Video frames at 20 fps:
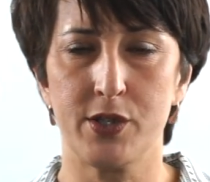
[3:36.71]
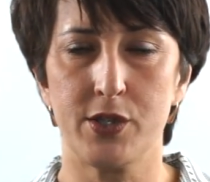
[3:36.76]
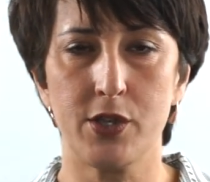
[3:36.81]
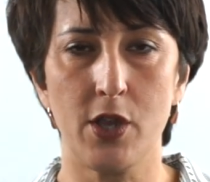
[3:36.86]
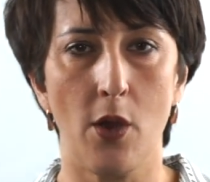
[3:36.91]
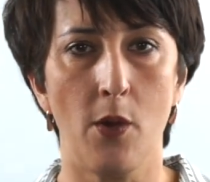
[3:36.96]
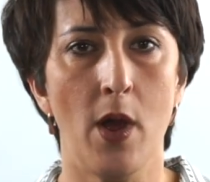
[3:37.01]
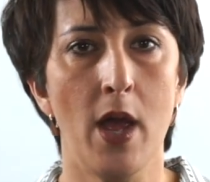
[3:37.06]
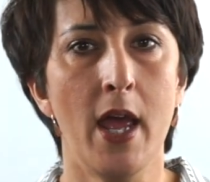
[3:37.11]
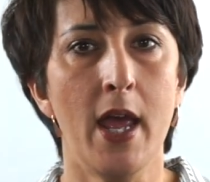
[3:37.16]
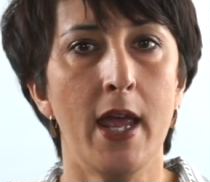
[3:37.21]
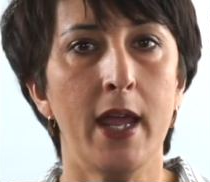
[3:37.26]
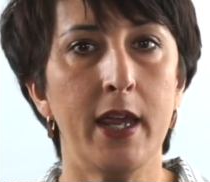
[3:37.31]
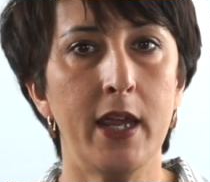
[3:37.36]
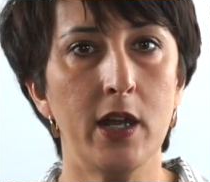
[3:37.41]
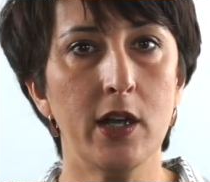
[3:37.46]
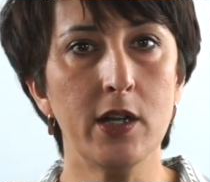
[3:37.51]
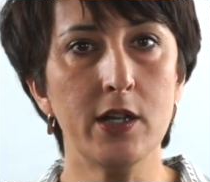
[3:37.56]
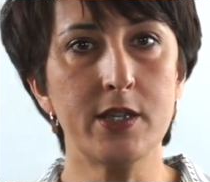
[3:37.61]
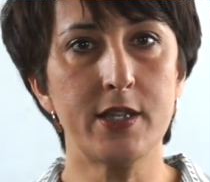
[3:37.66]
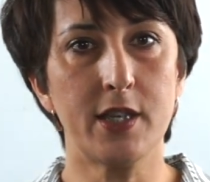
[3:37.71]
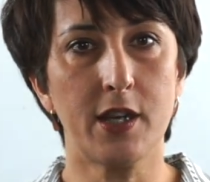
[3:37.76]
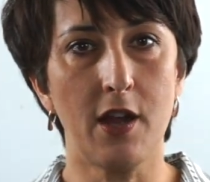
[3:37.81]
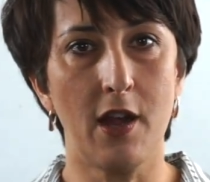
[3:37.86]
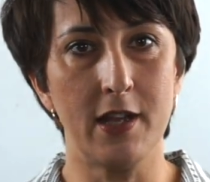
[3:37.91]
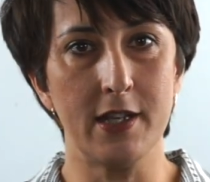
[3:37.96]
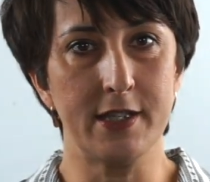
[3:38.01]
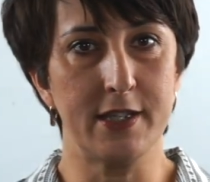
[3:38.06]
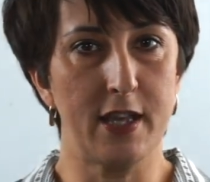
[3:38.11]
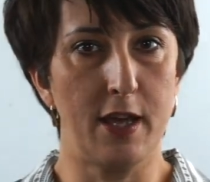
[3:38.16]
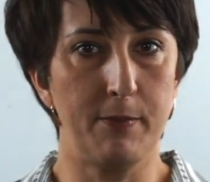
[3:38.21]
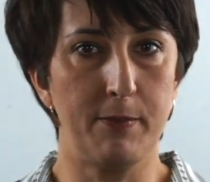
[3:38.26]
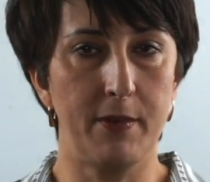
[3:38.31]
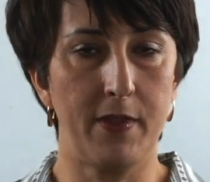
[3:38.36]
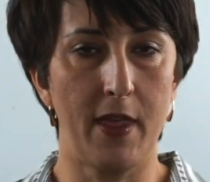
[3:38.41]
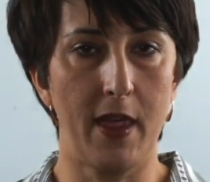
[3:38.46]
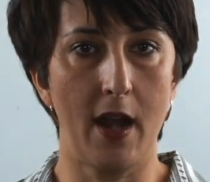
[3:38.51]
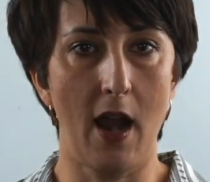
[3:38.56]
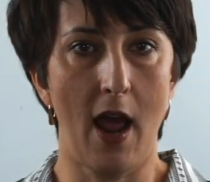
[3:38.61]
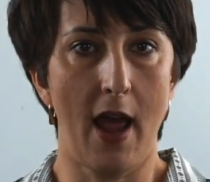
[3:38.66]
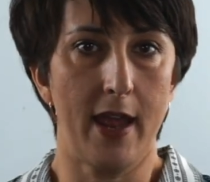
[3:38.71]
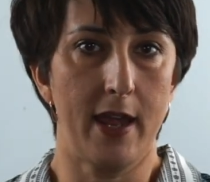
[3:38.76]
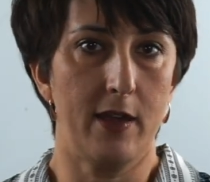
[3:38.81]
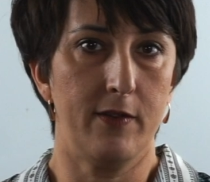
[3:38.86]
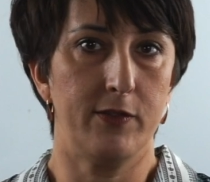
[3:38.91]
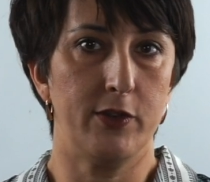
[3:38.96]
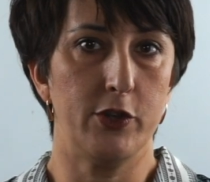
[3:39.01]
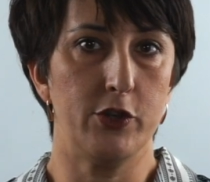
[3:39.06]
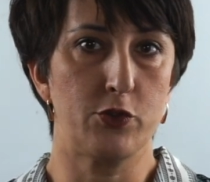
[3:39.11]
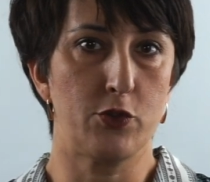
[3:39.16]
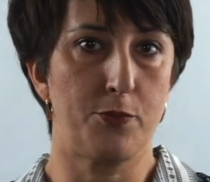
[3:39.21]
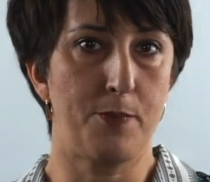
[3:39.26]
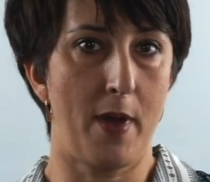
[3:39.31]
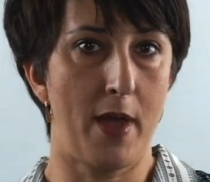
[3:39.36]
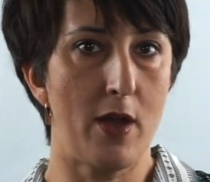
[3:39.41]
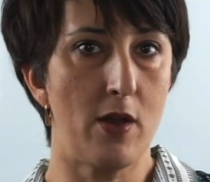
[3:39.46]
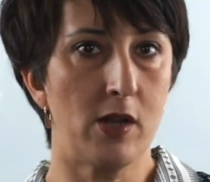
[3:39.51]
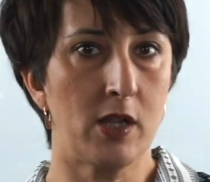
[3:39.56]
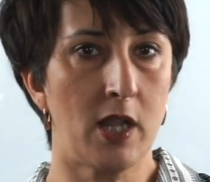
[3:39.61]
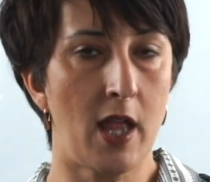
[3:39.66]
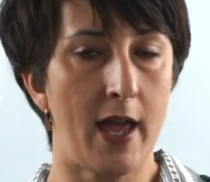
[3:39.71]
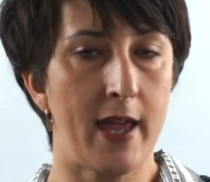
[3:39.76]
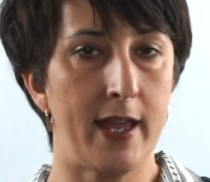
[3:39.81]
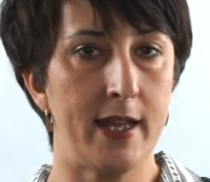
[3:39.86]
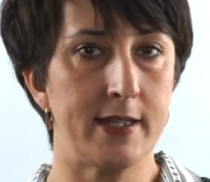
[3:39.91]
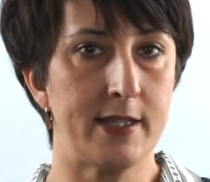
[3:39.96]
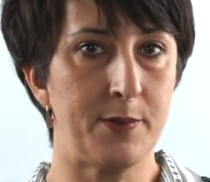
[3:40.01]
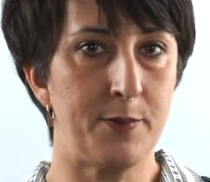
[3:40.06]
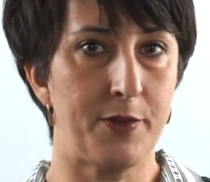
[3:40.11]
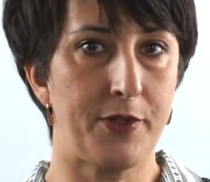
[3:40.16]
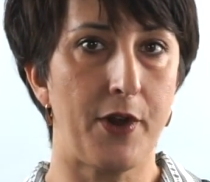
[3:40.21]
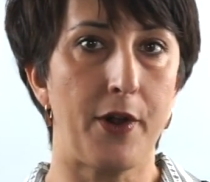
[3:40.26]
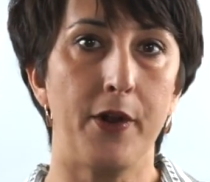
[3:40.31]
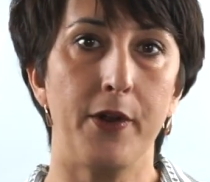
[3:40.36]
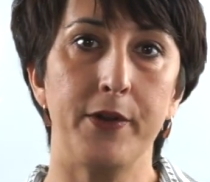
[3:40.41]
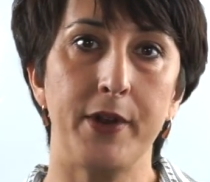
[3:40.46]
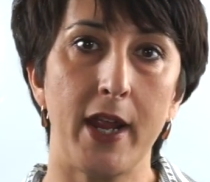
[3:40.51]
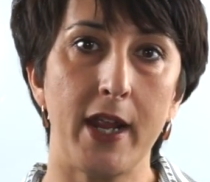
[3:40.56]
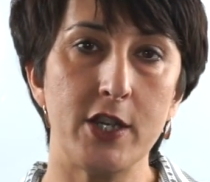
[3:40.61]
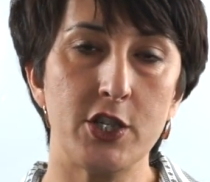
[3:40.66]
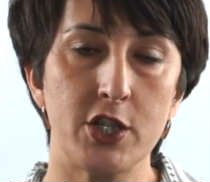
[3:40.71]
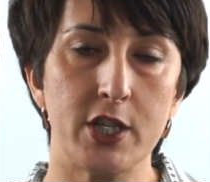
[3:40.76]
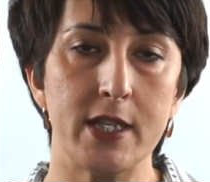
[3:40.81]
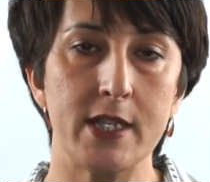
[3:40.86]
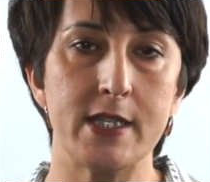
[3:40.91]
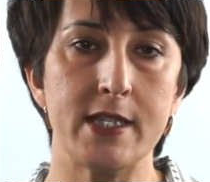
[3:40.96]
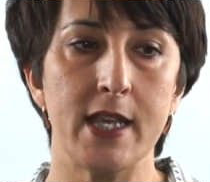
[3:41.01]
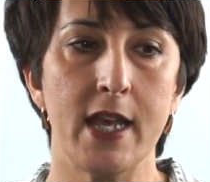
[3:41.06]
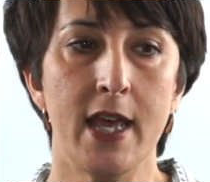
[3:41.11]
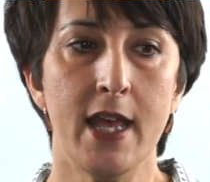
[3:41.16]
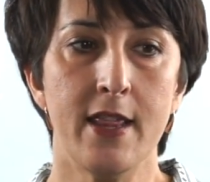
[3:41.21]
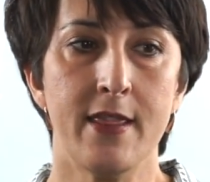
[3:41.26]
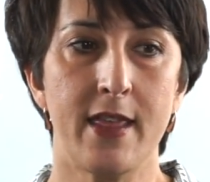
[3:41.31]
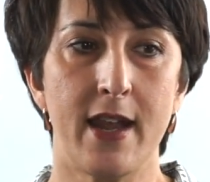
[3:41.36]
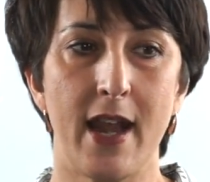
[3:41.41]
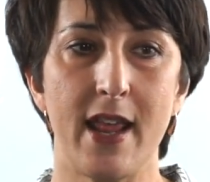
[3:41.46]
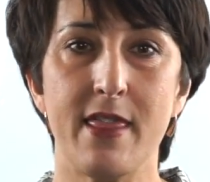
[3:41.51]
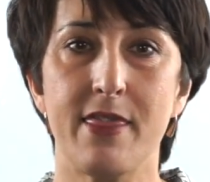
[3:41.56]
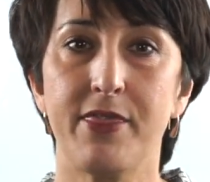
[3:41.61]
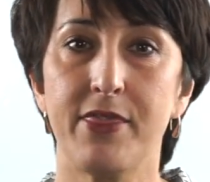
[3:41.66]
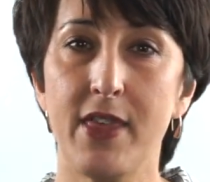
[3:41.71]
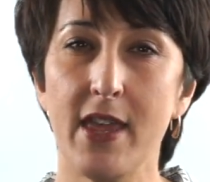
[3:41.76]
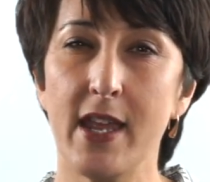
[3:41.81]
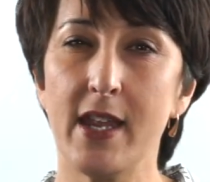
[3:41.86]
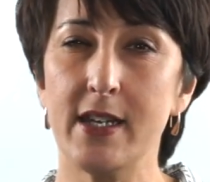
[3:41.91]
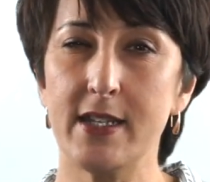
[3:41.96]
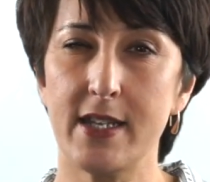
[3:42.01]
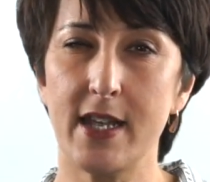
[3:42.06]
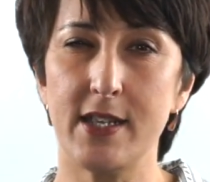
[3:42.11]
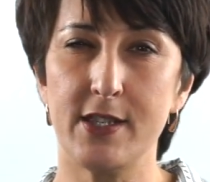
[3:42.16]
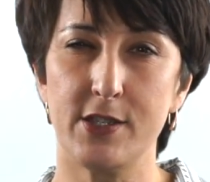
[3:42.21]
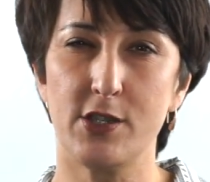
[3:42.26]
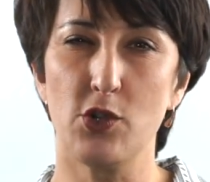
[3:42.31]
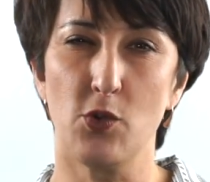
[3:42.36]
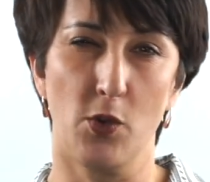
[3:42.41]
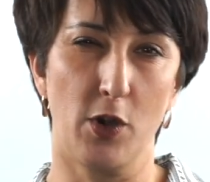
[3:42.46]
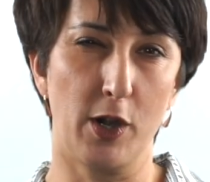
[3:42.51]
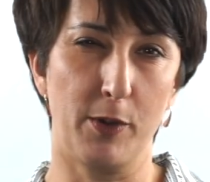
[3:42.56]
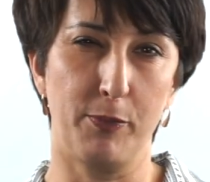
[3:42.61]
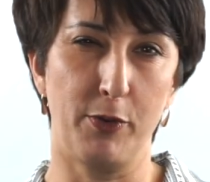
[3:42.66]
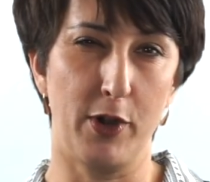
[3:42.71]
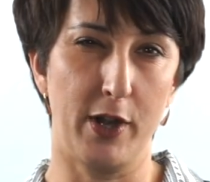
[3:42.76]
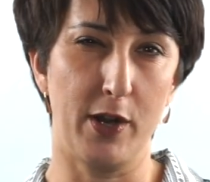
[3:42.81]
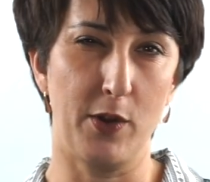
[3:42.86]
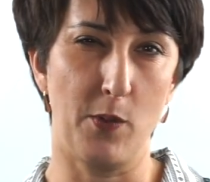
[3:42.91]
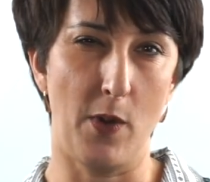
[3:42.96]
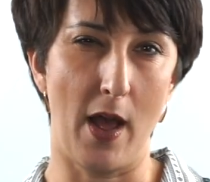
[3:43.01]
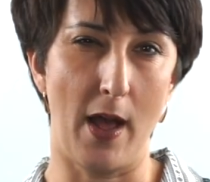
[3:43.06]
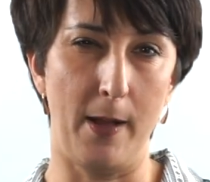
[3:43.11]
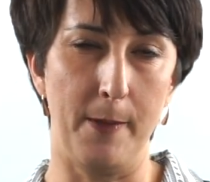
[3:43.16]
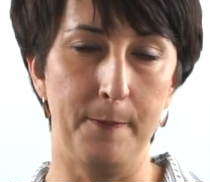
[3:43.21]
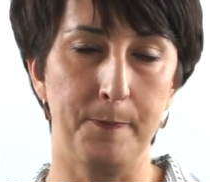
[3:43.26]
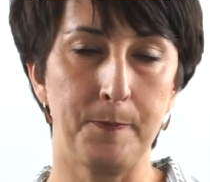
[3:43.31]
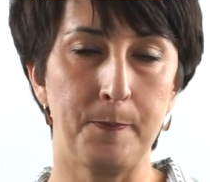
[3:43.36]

So here's the concept that I have used with my own clients and with our own agents that I think tends to work pretty well.